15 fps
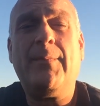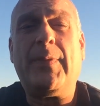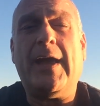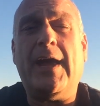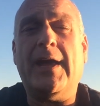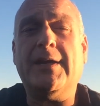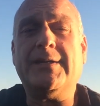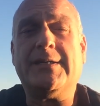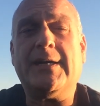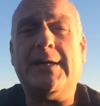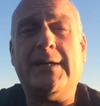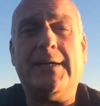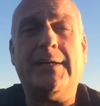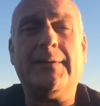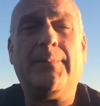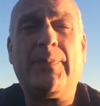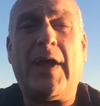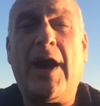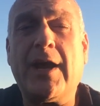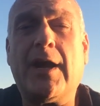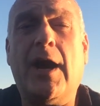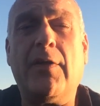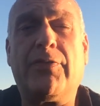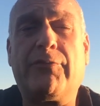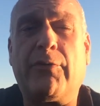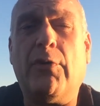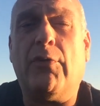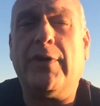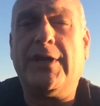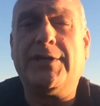and I got
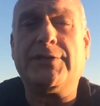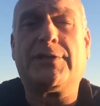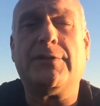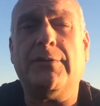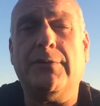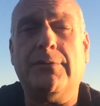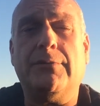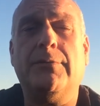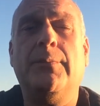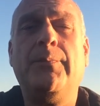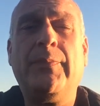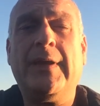thrown into